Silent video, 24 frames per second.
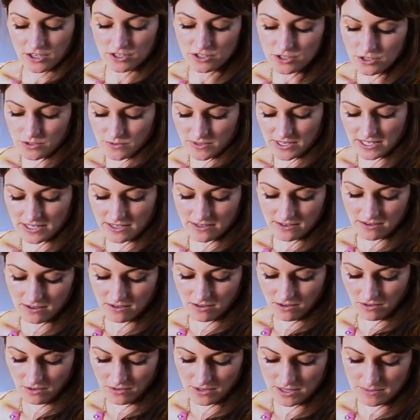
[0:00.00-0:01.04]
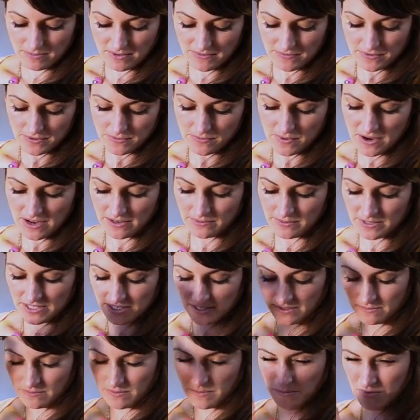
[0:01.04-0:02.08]
You can hull them if you want,
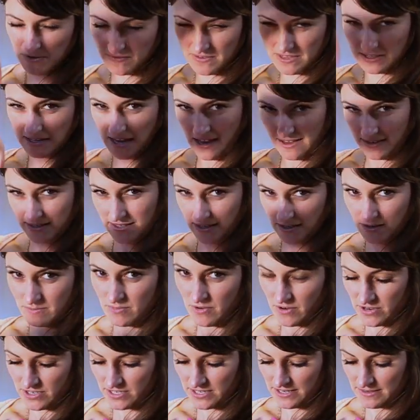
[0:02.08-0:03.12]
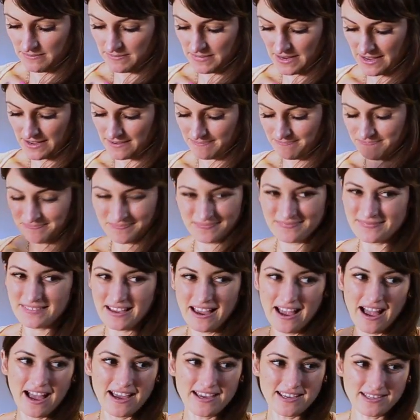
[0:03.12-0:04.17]
which is removing that center portion, but I